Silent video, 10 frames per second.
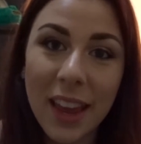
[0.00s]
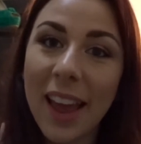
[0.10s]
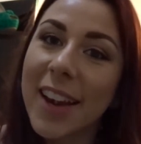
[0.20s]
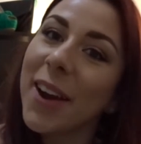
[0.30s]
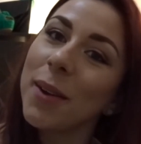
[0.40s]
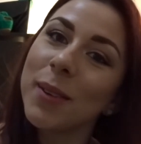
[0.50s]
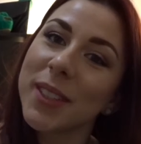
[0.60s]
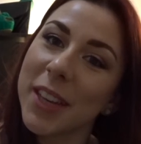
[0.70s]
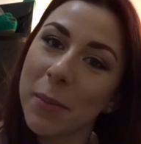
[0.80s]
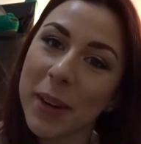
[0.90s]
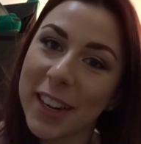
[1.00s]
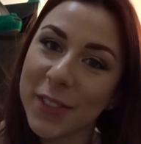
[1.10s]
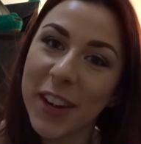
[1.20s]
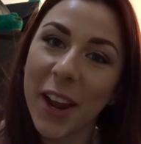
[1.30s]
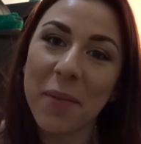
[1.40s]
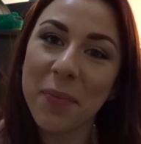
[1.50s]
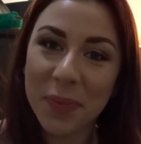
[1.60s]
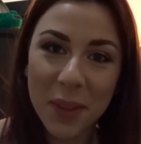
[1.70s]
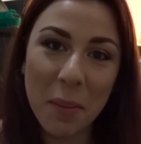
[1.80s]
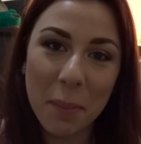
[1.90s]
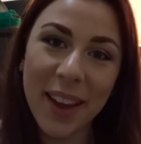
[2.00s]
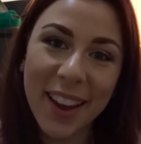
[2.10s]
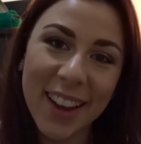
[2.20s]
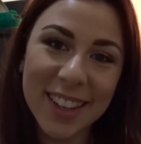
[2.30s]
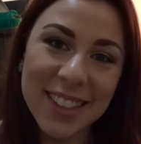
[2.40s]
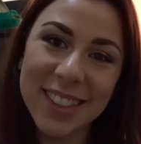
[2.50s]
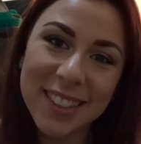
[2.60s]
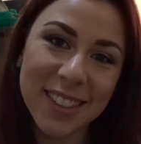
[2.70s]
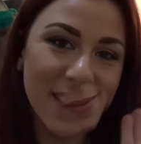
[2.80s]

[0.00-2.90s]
And I will see you in my next video. Bye, guys.